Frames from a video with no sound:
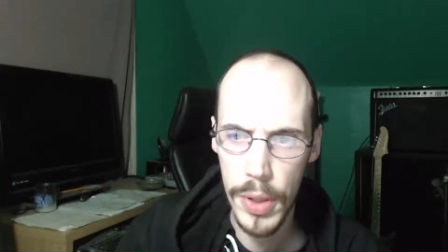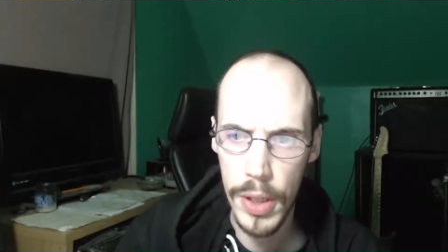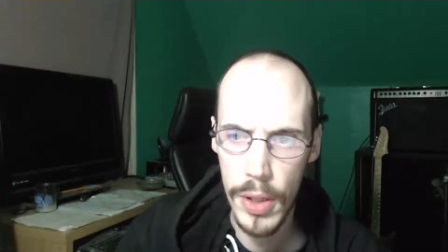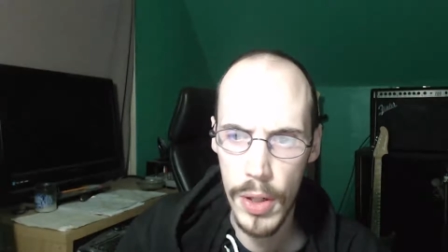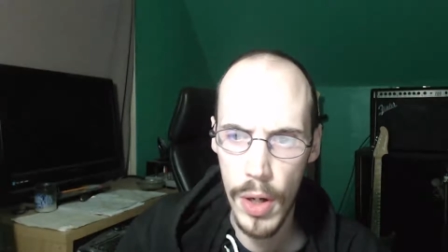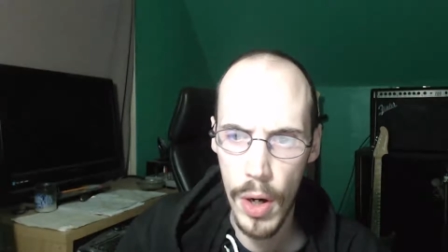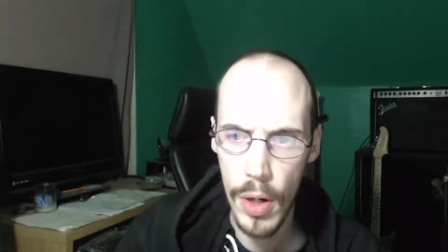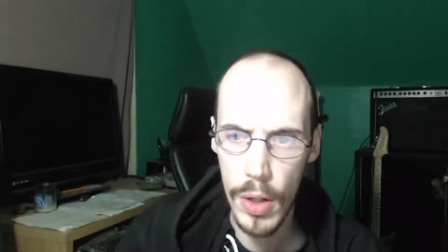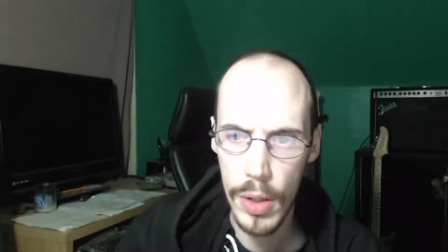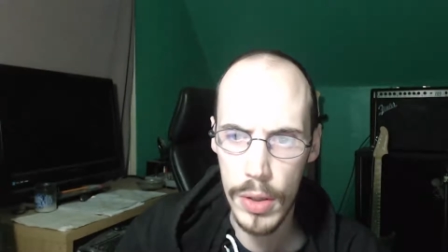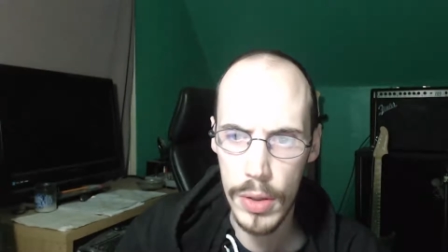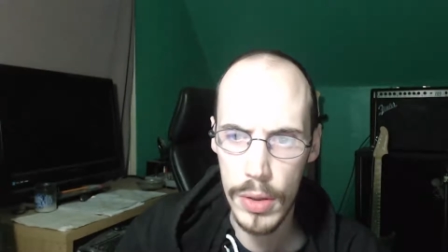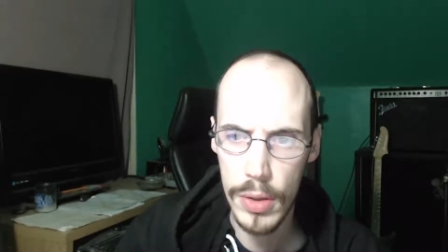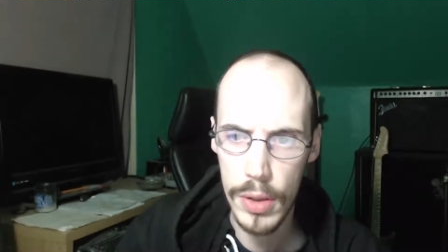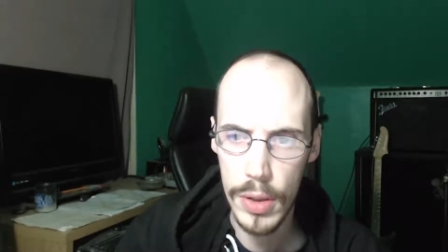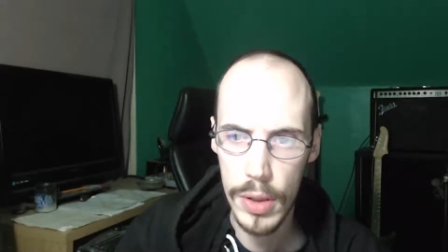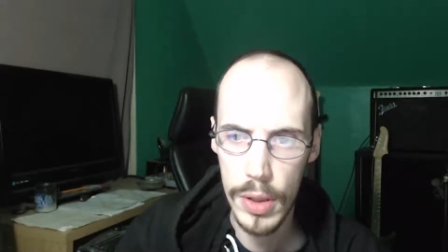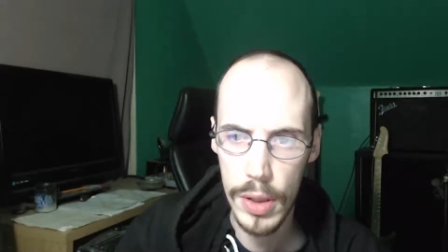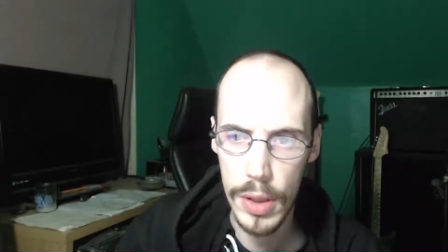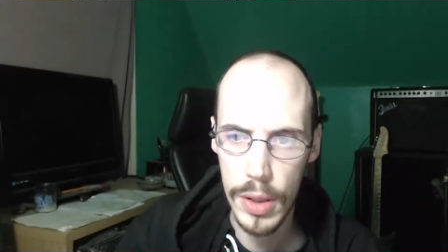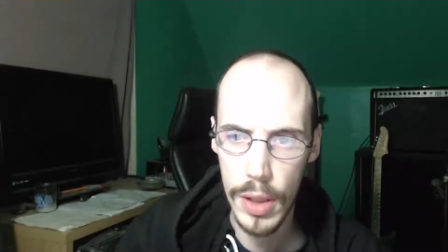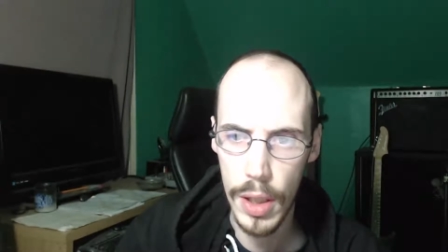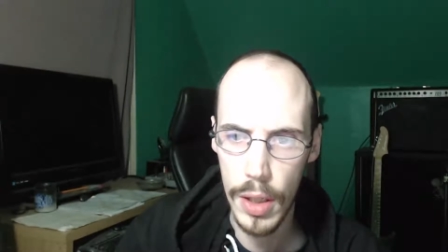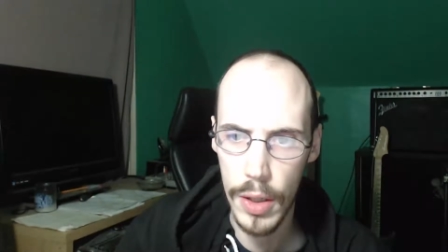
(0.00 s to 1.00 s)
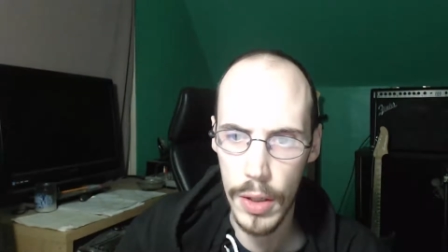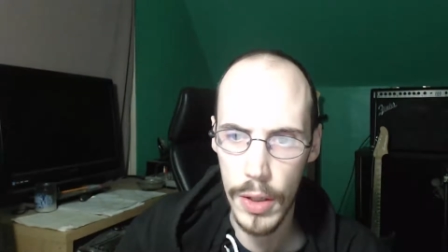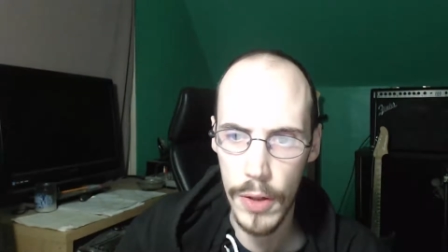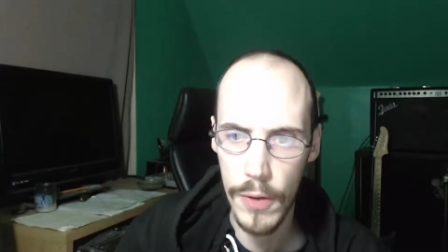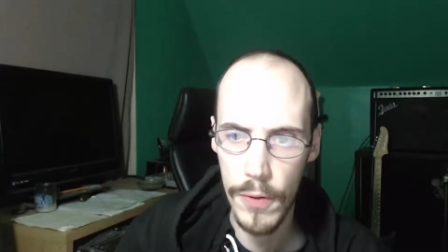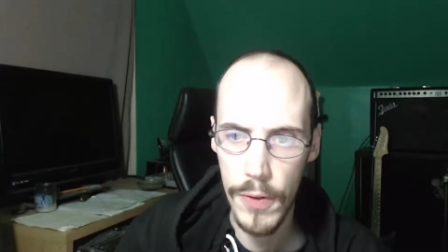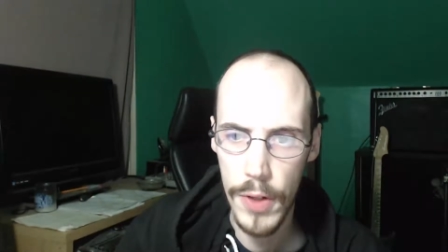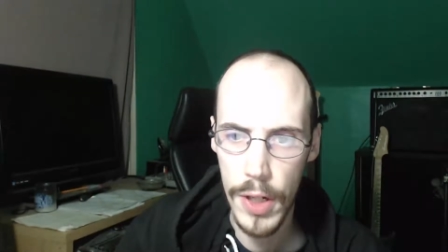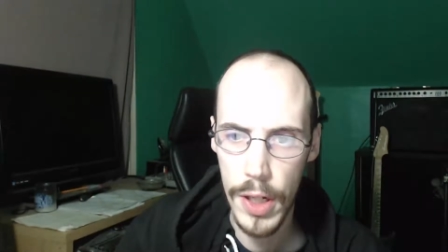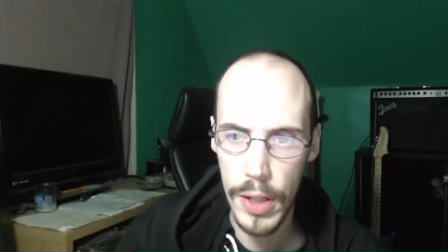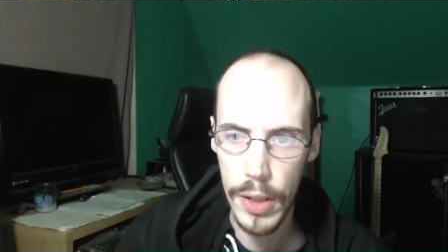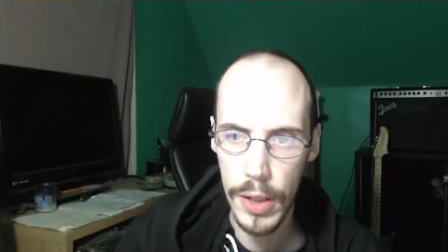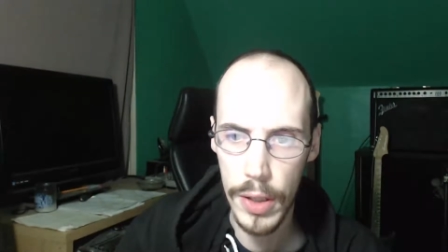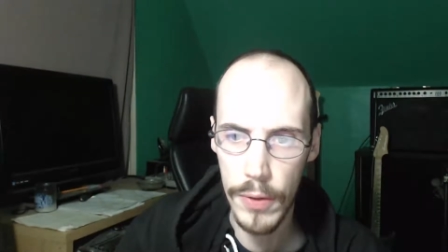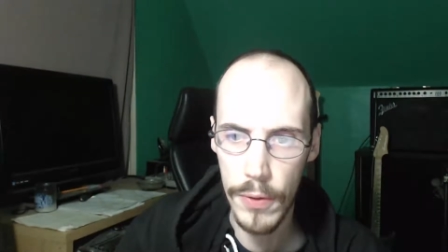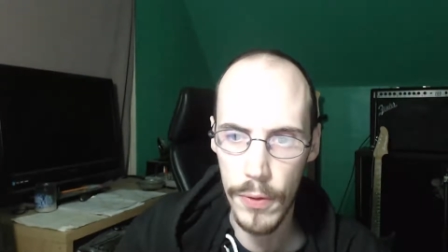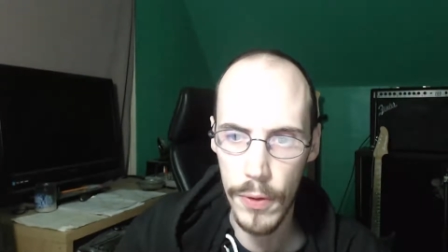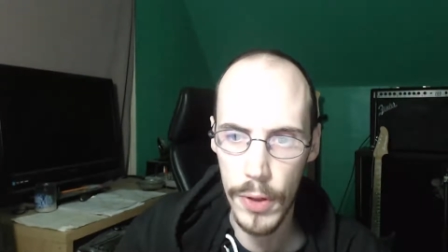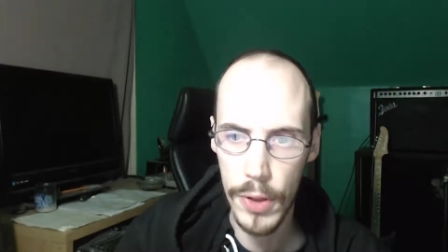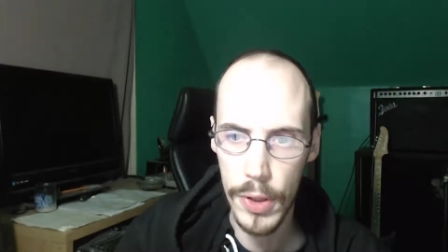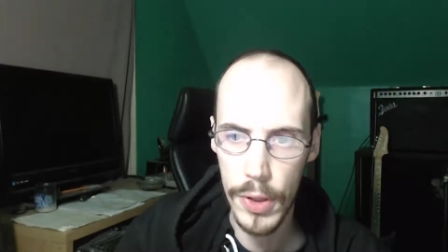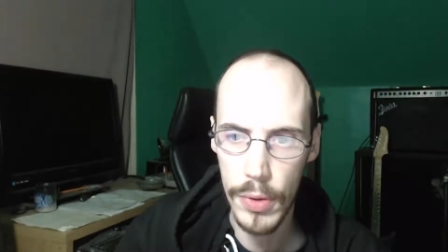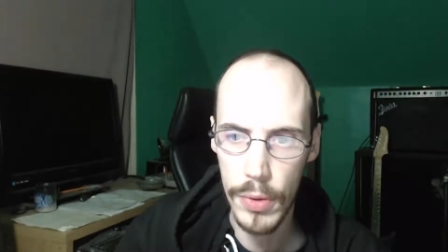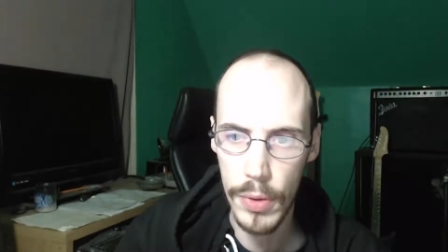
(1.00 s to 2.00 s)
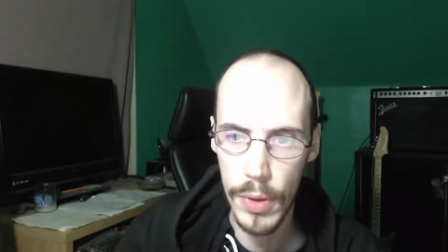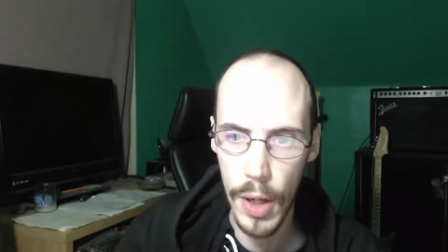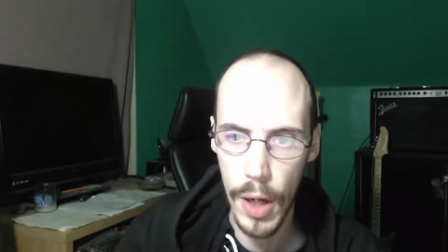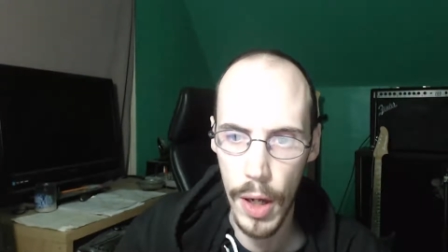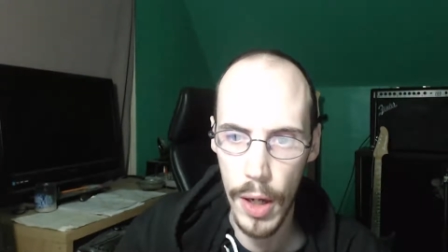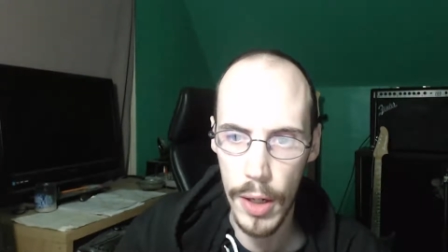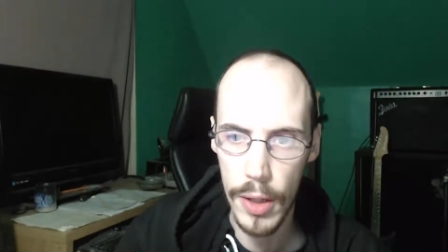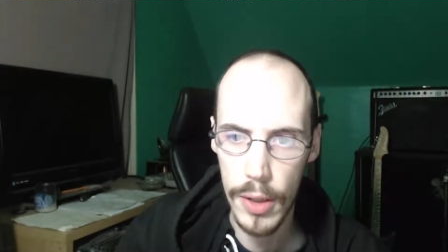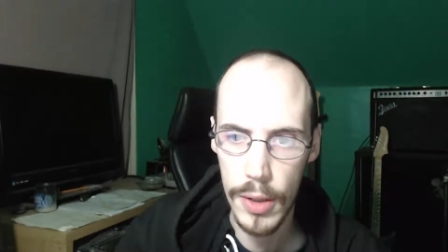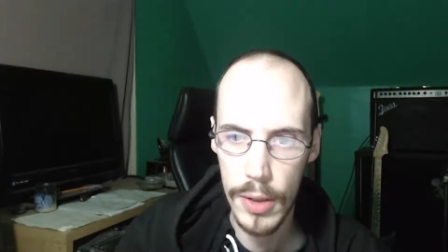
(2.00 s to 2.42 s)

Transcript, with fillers: darn conveniently for you lot.